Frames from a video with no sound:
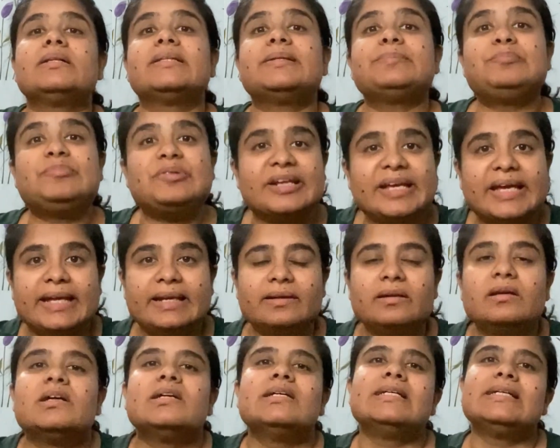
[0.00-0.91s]
the
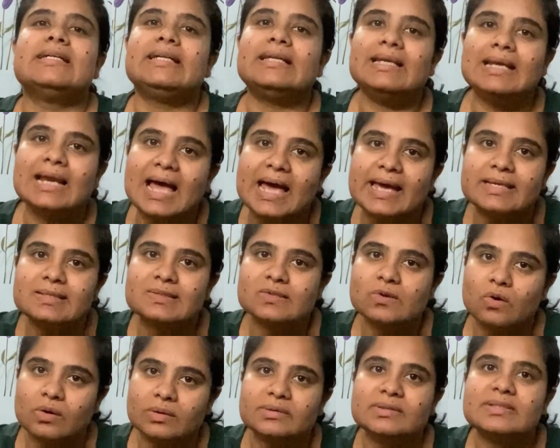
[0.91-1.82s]
brain relies
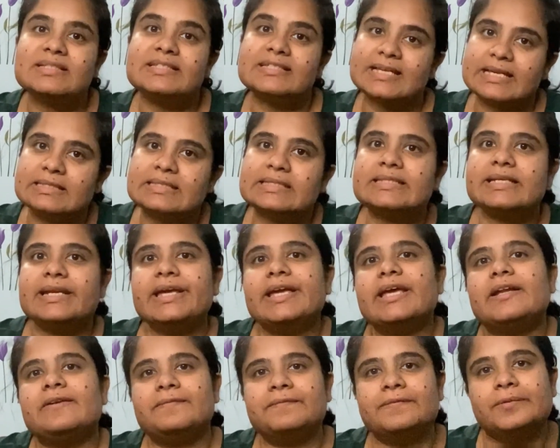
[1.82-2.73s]
on the sensory
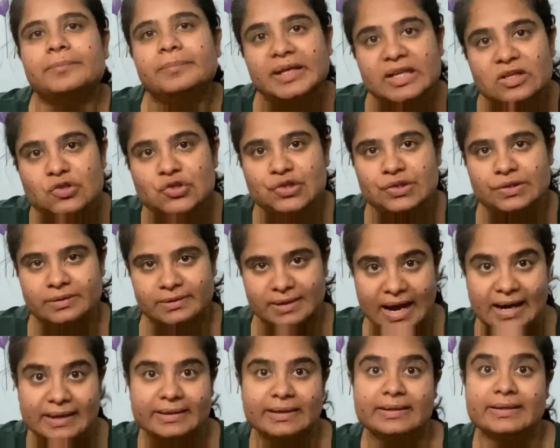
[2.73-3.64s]
information
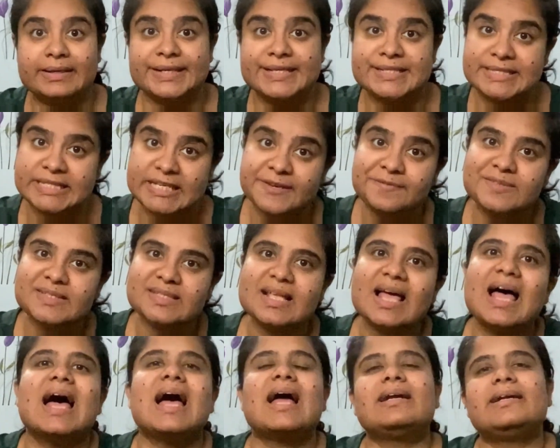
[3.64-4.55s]
that it receives
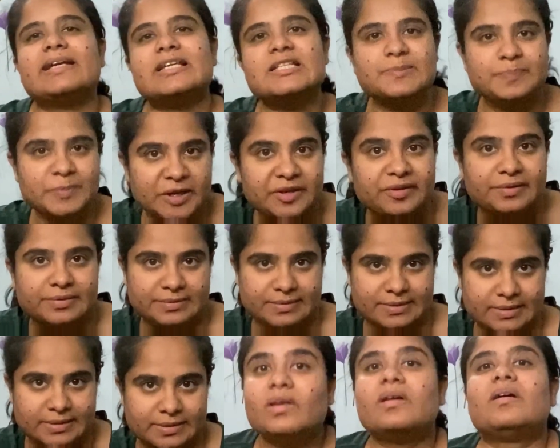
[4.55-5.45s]
and
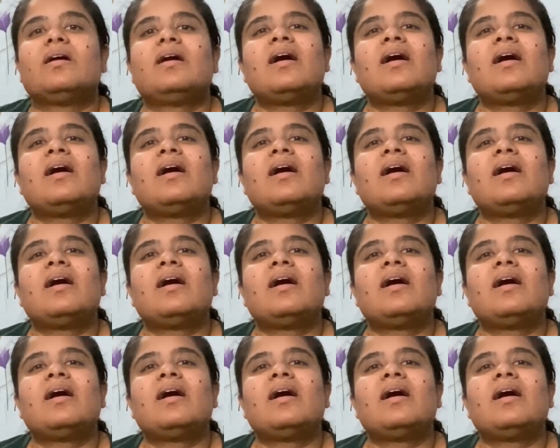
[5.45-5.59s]
experiences.